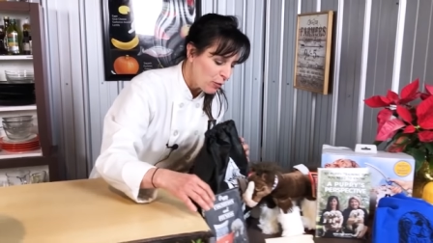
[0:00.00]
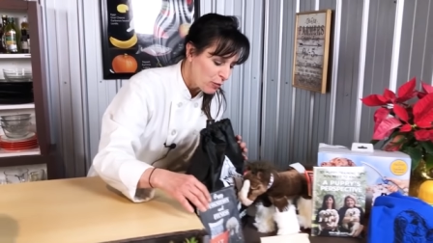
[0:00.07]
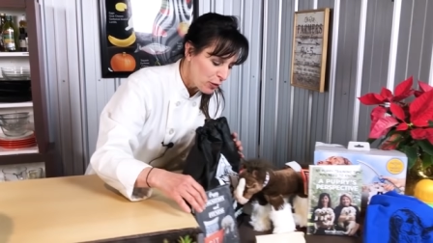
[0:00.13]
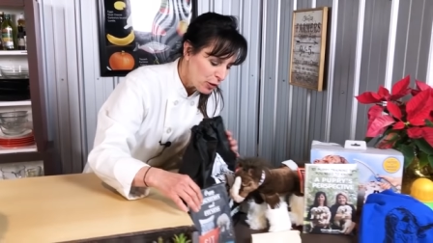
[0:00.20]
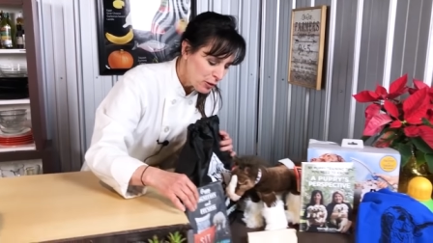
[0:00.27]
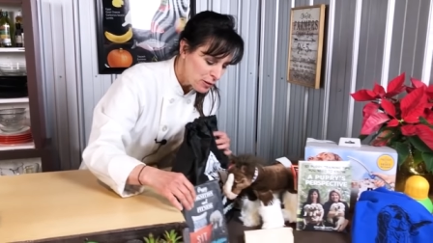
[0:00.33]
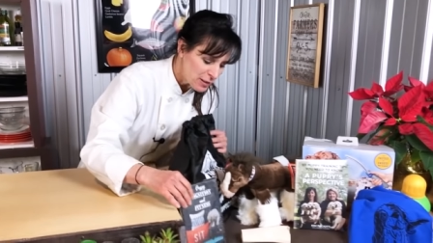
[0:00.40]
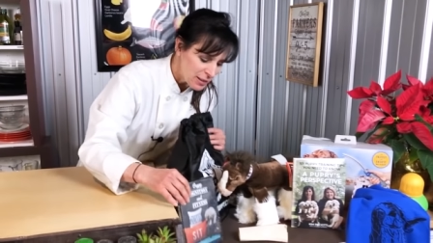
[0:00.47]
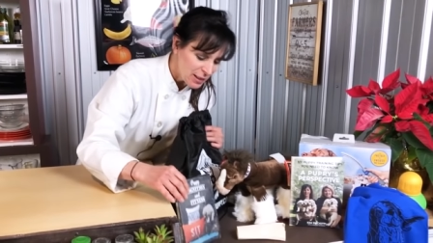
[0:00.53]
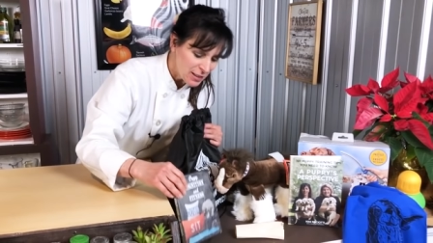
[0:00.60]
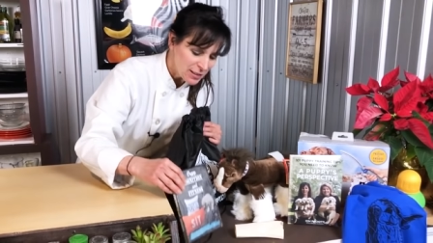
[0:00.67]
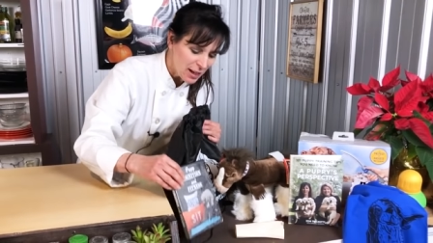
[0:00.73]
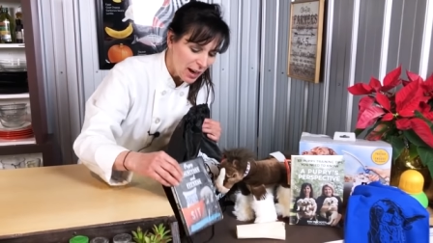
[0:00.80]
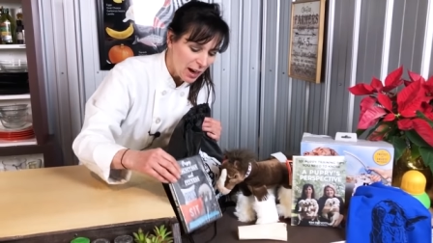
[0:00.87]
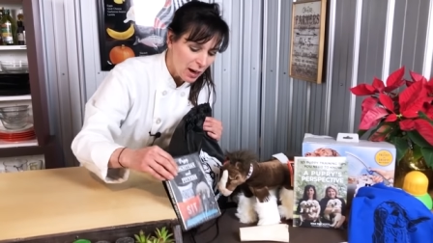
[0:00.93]
First
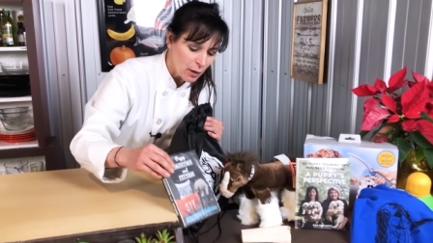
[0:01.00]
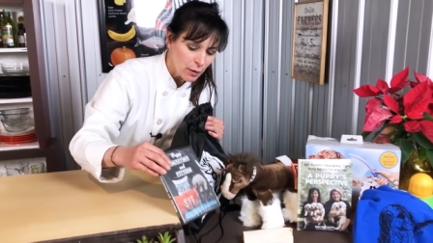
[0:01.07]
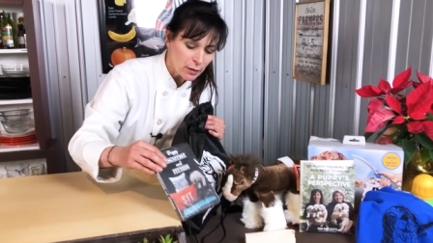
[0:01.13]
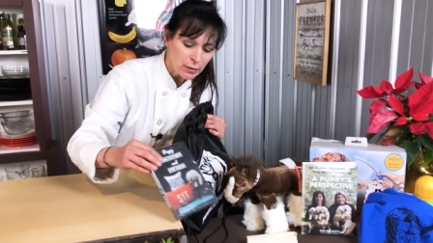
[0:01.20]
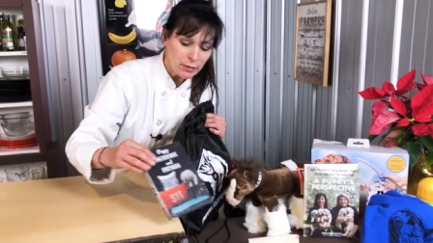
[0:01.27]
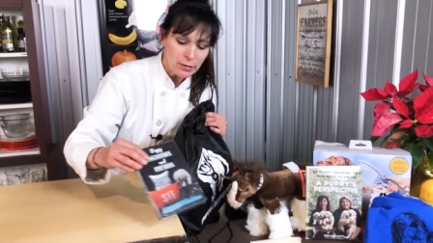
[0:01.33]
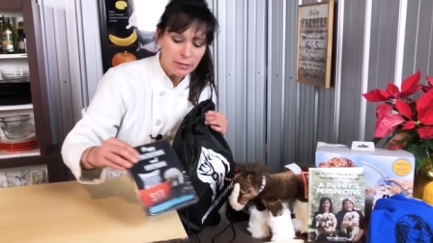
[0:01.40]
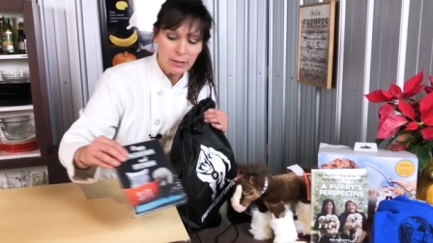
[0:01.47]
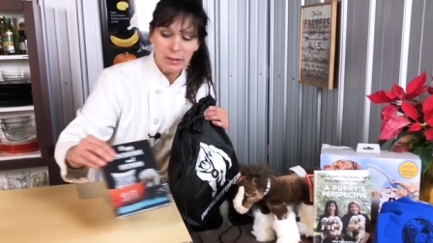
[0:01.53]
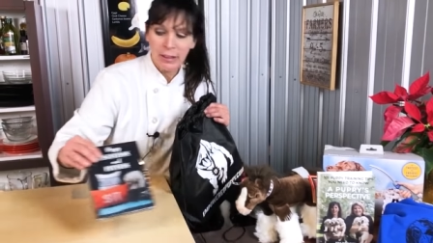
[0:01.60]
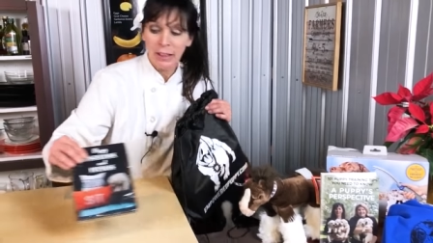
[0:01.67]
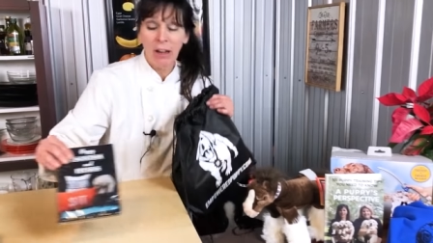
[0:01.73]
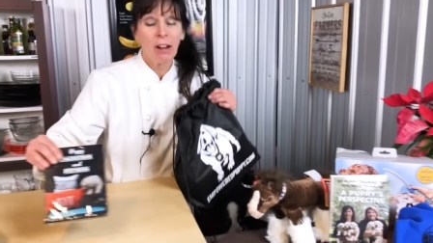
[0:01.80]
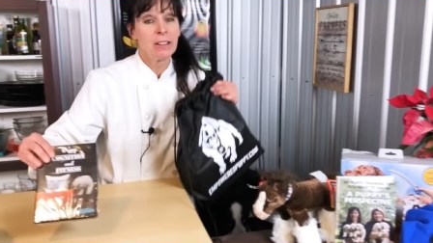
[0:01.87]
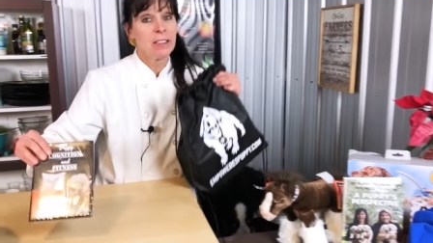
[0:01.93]
is our
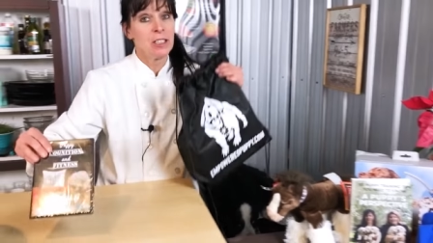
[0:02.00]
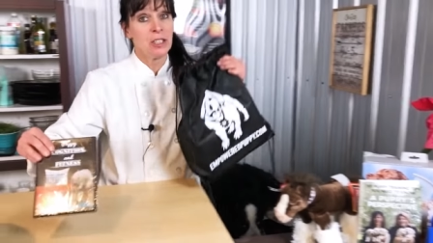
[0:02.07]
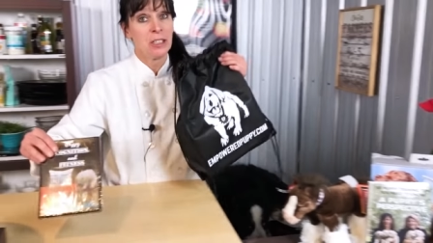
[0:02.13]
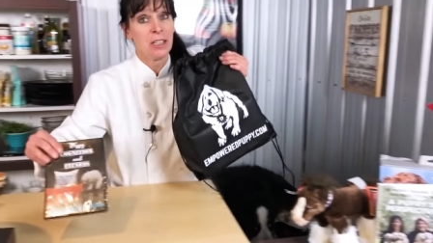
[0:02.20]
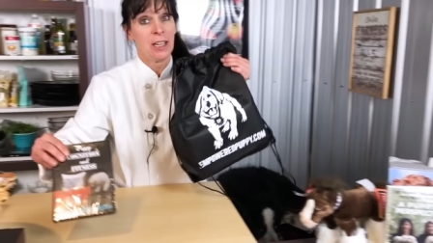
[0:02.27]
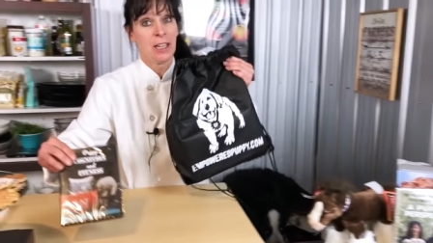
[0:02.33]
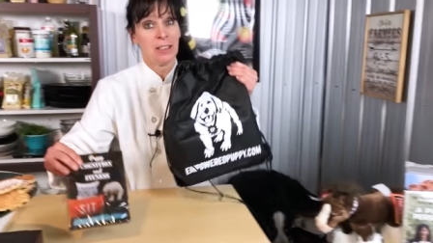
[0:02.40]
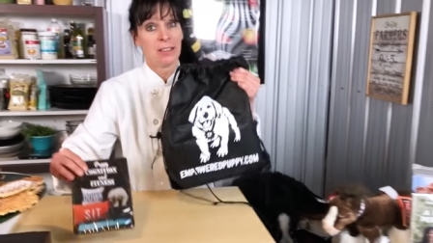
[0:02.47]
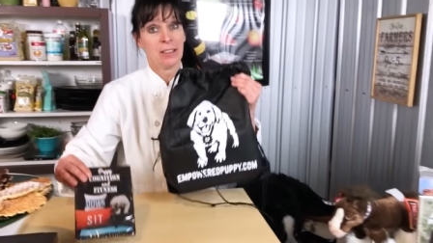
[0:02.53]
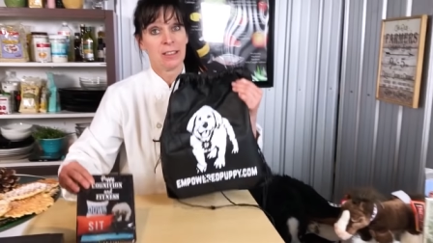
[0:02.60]
Cognition kit.